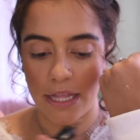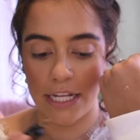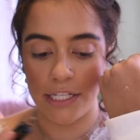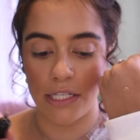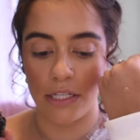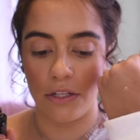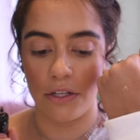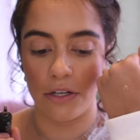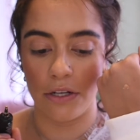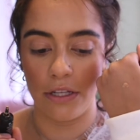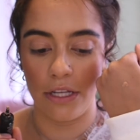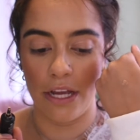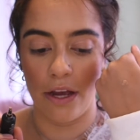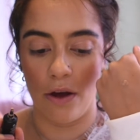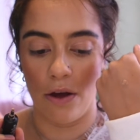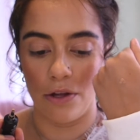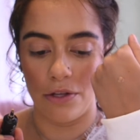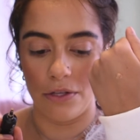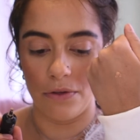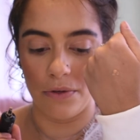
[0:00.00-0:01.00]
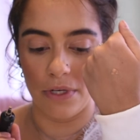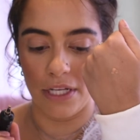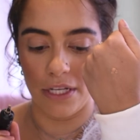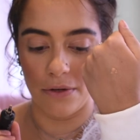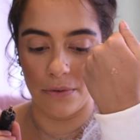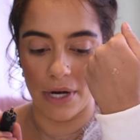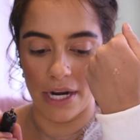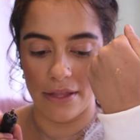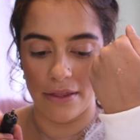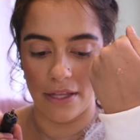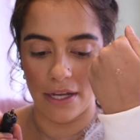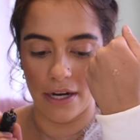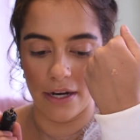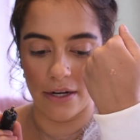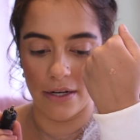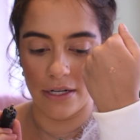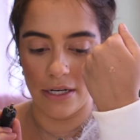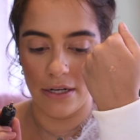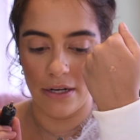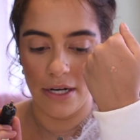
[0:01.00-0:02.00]
That's literally all you need right
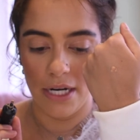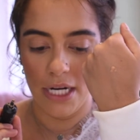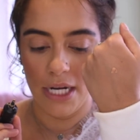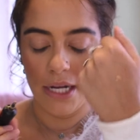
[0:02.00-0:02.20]
there.